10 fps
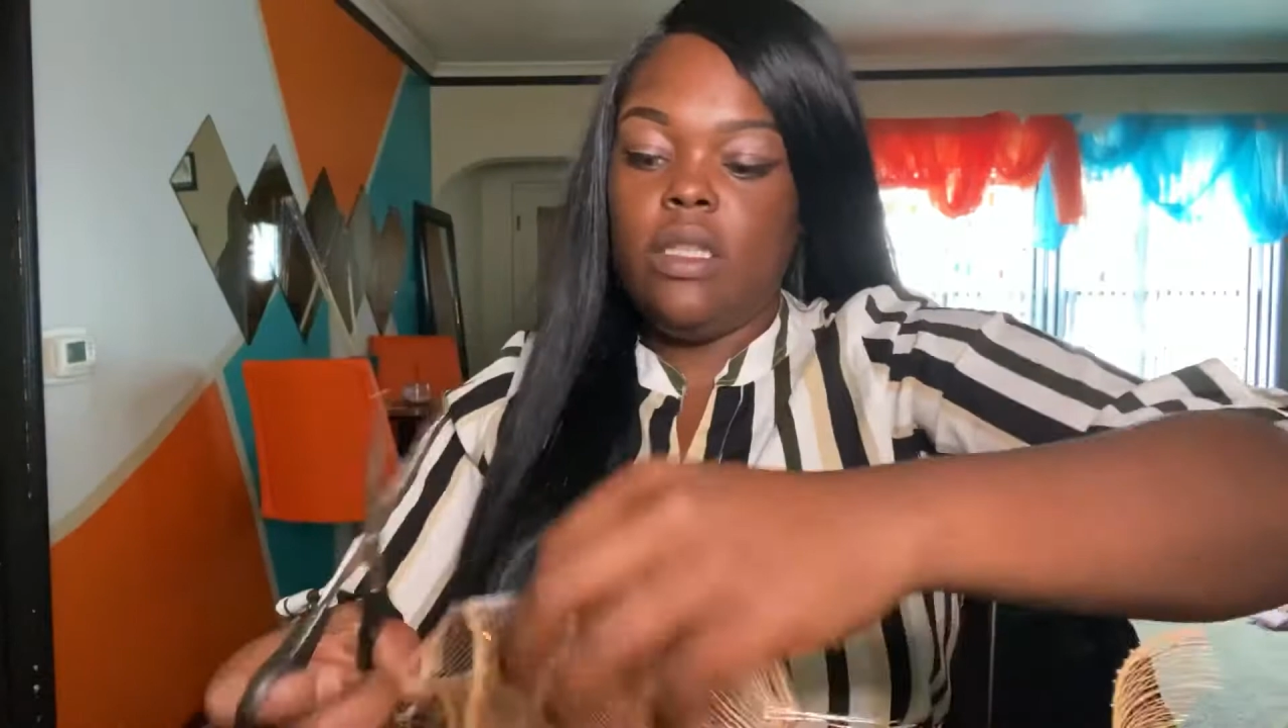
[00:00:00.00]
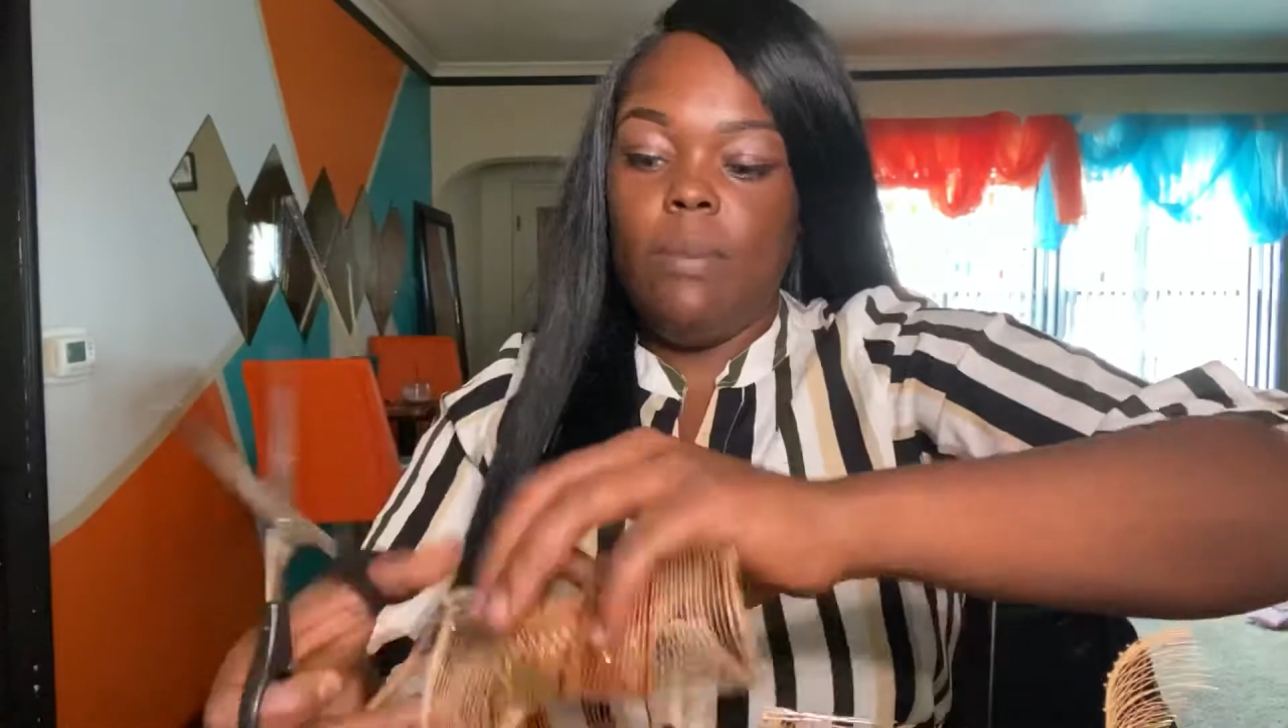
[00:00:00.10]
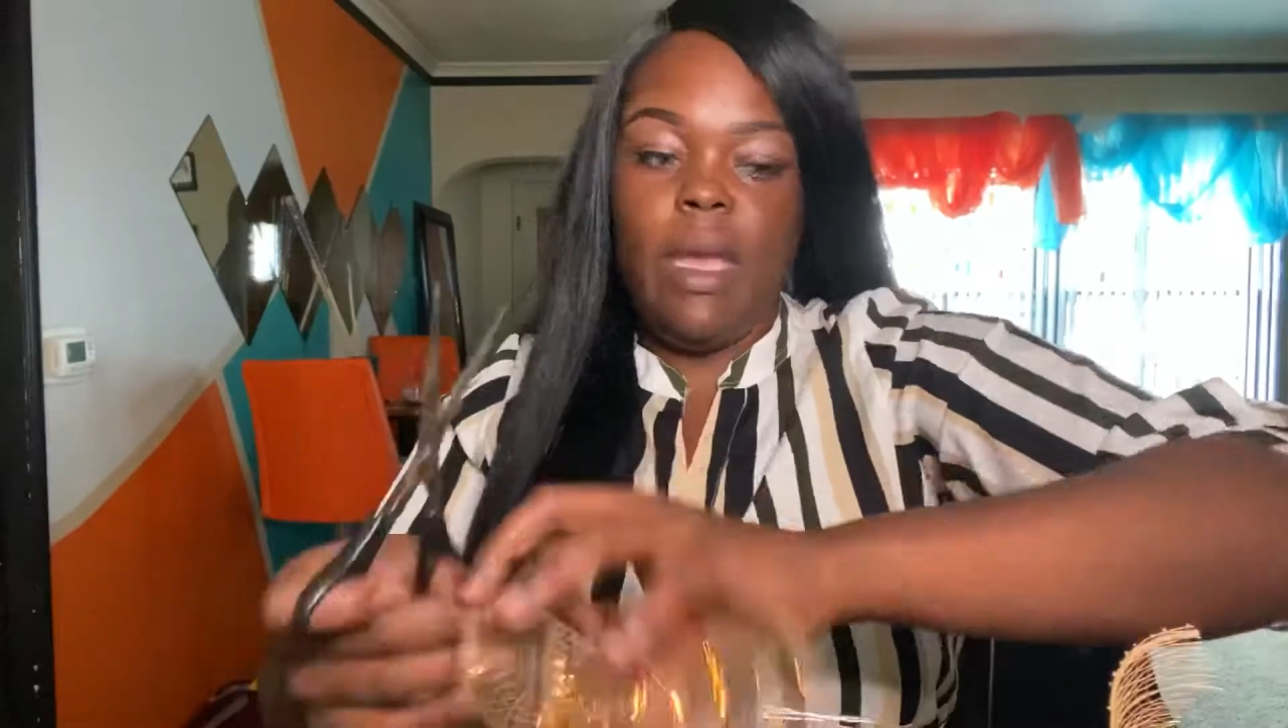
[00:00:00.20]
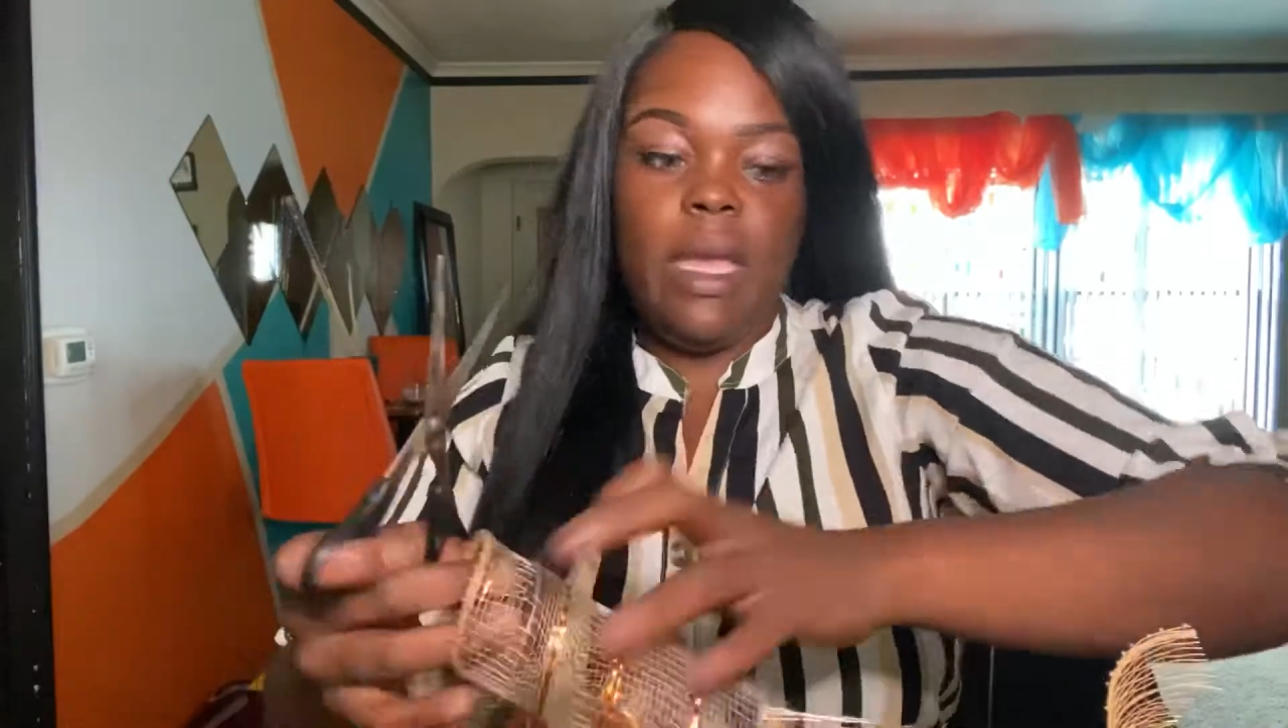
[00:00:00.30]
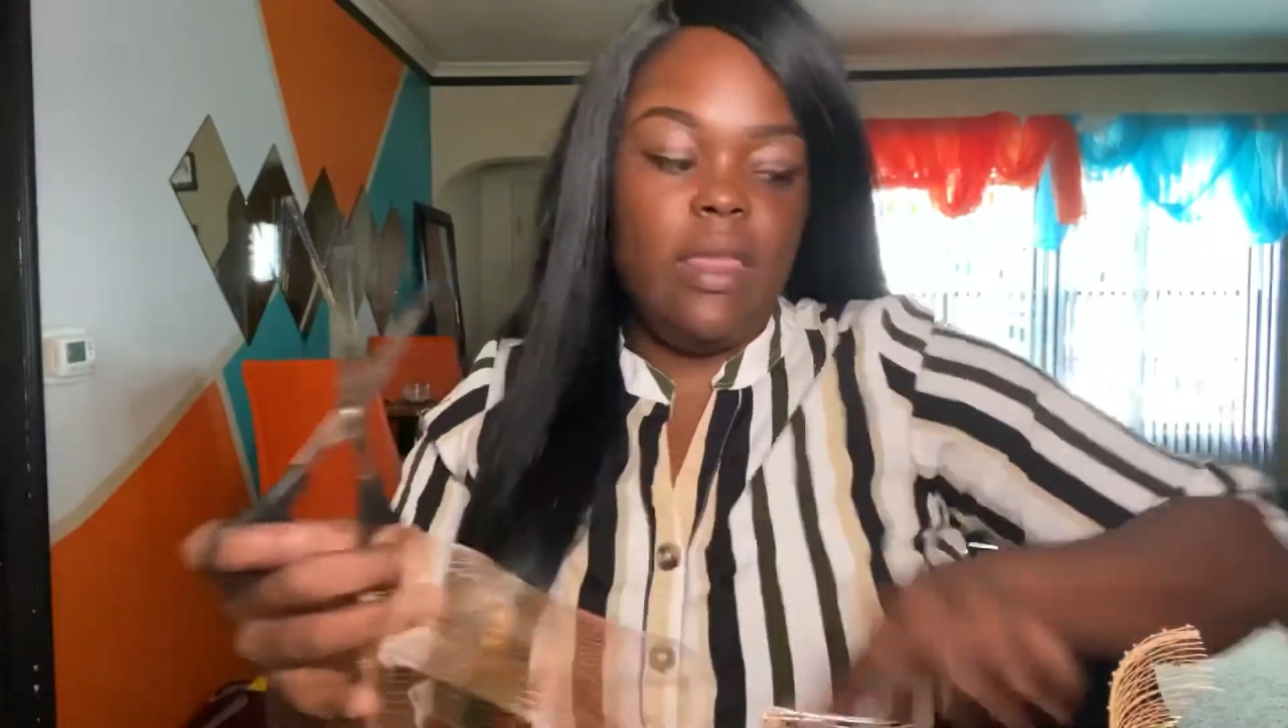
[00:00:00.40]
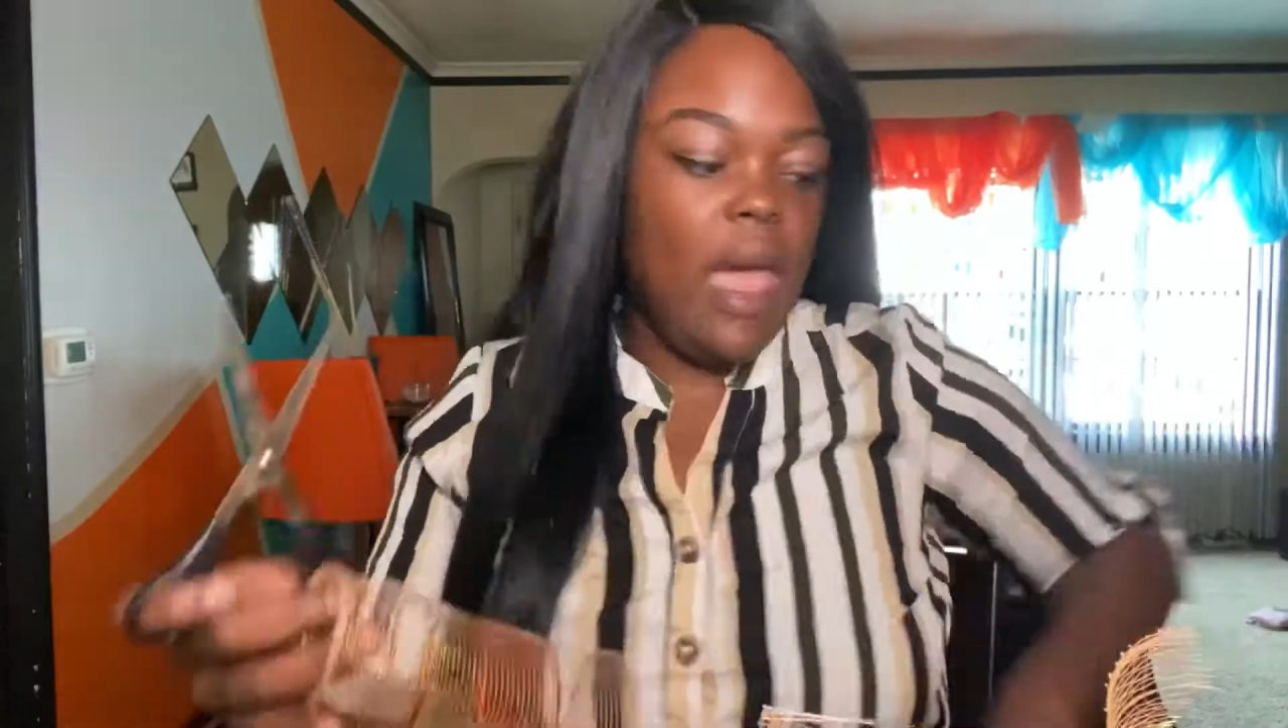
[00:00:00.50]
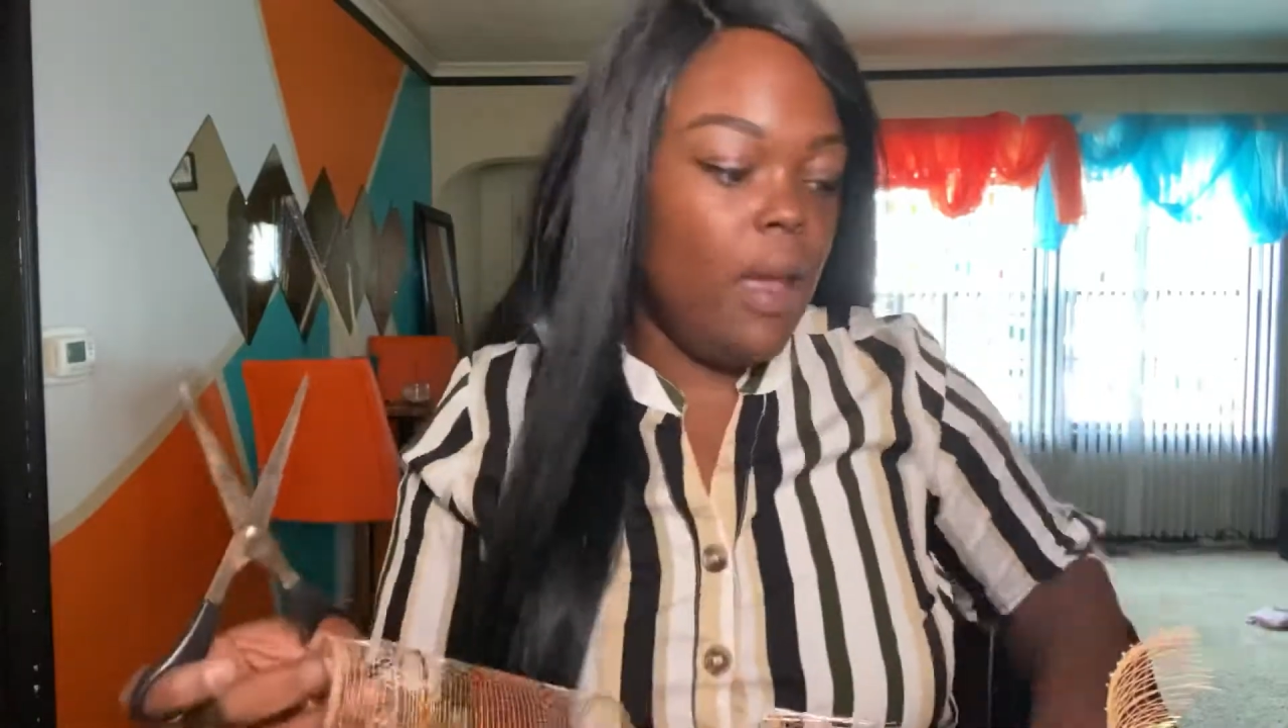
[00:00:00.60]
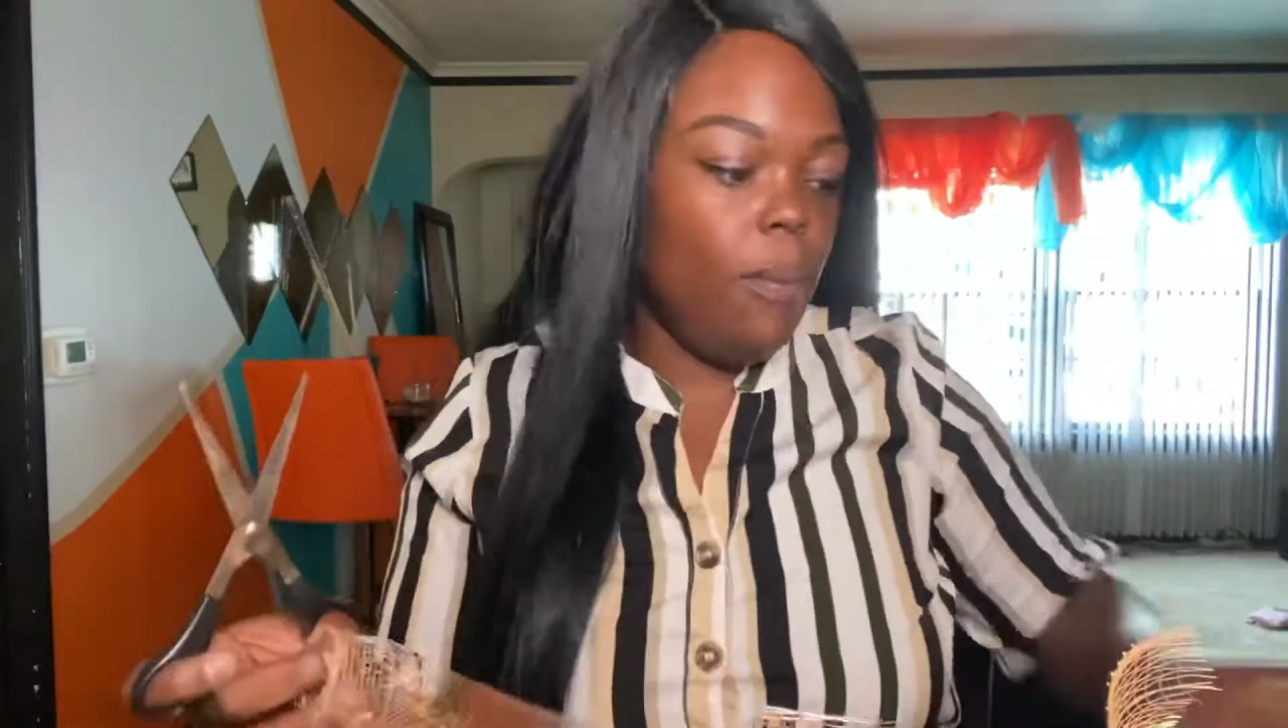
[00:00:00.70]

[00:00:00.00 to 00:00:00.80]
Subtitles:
make that